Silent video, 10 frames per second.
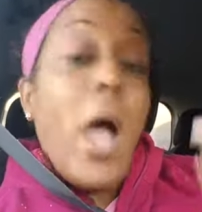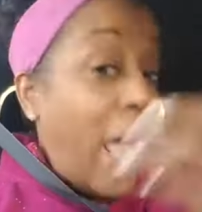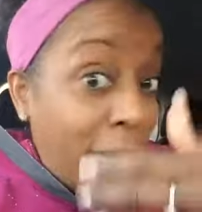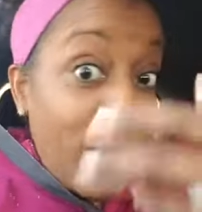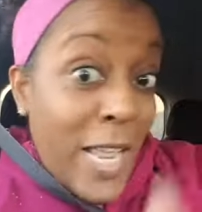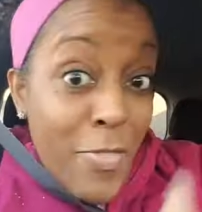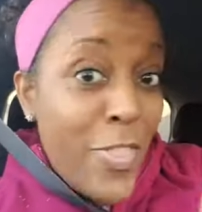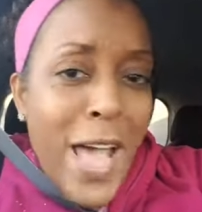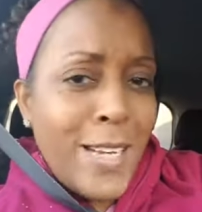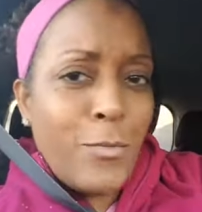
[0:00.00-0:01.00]
And in
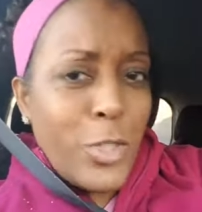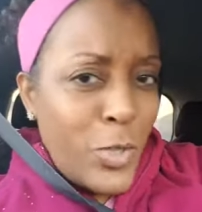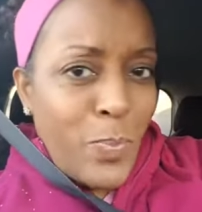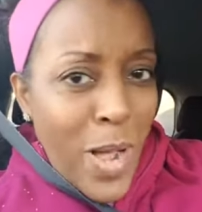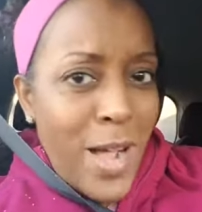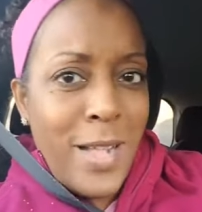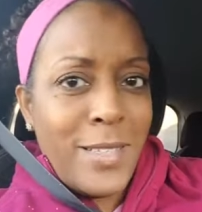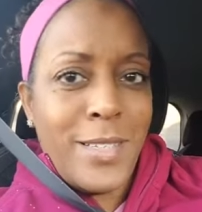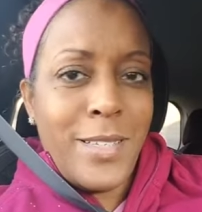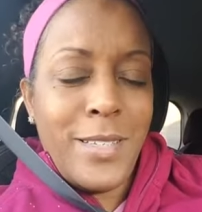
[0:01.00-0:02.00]
that
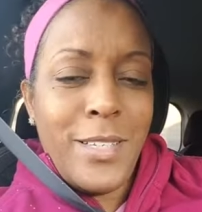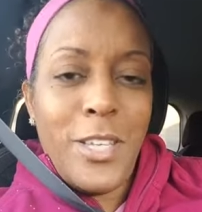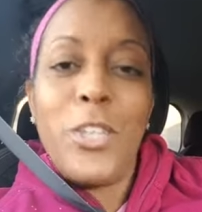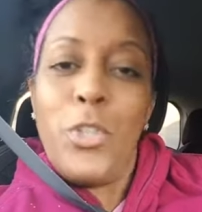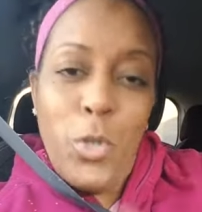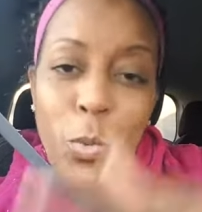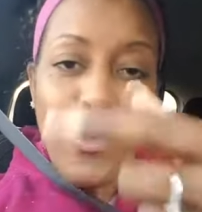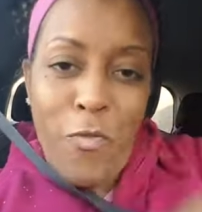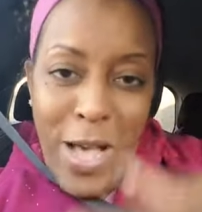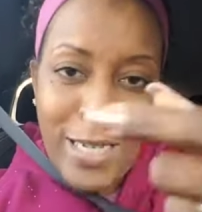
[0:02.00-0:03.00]
response, you will
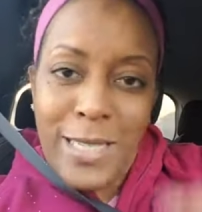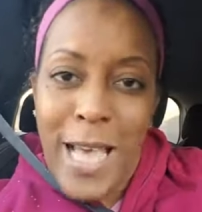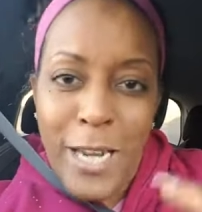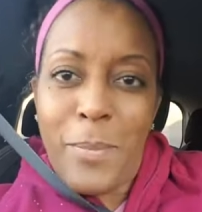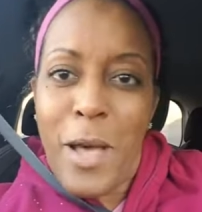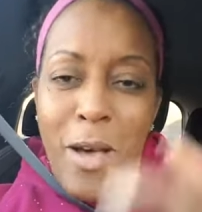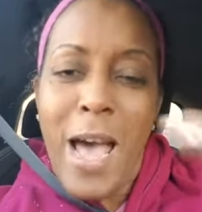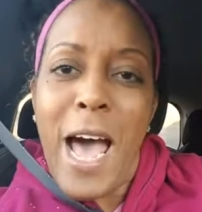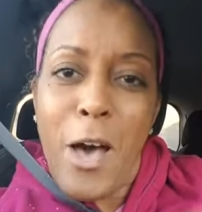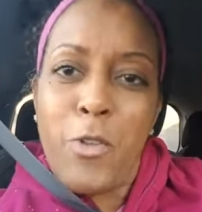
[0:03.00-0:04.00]
find a lot about
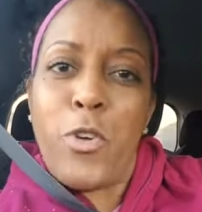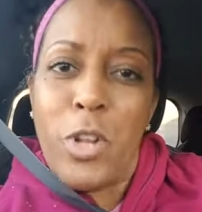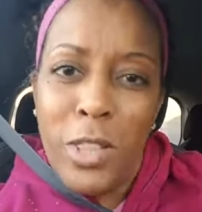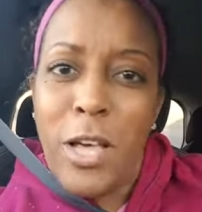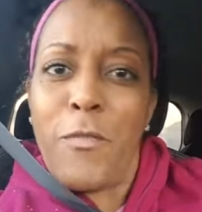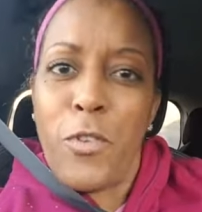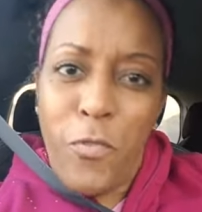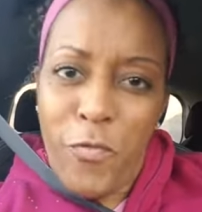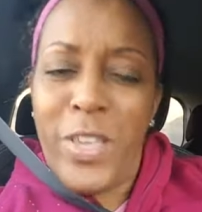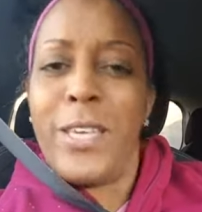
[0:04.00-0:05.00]
how your lover
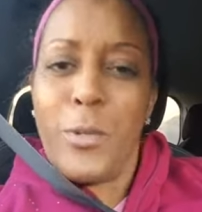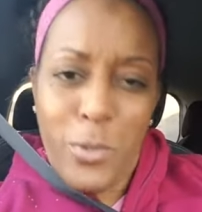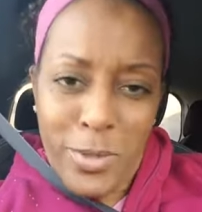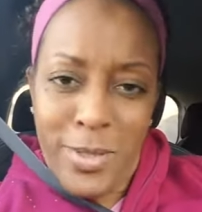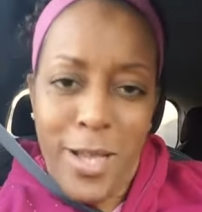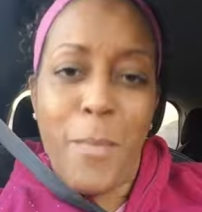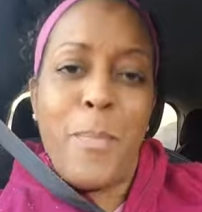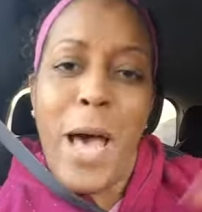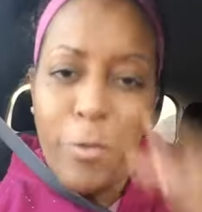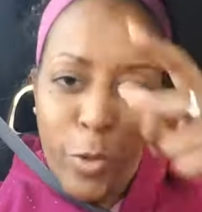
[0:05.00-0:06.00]
feels
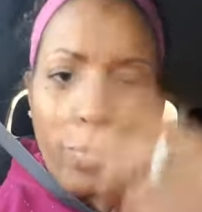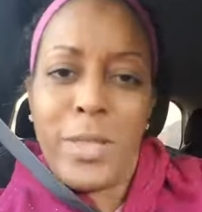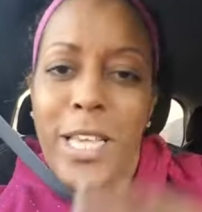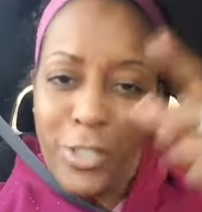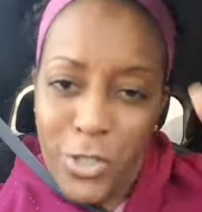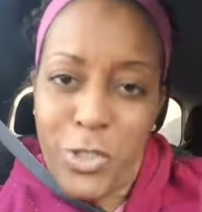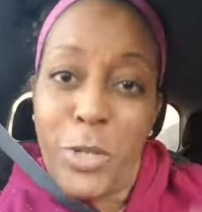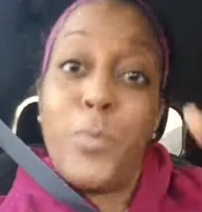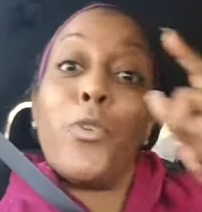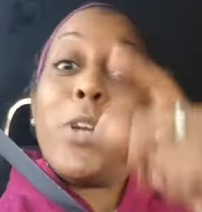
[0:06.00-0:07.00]
about the
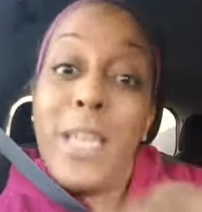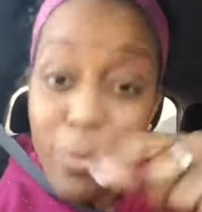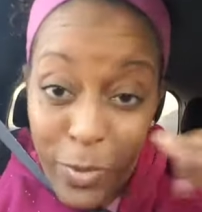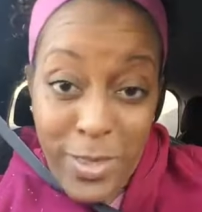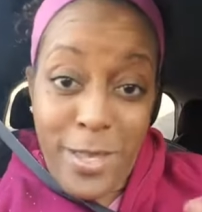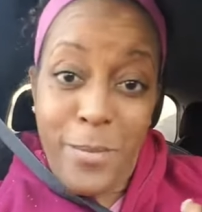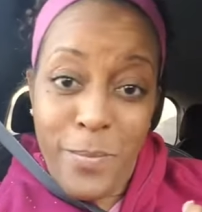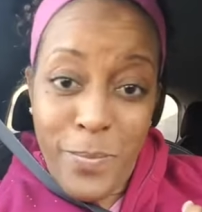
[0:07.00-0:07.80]
relationship you're in with them.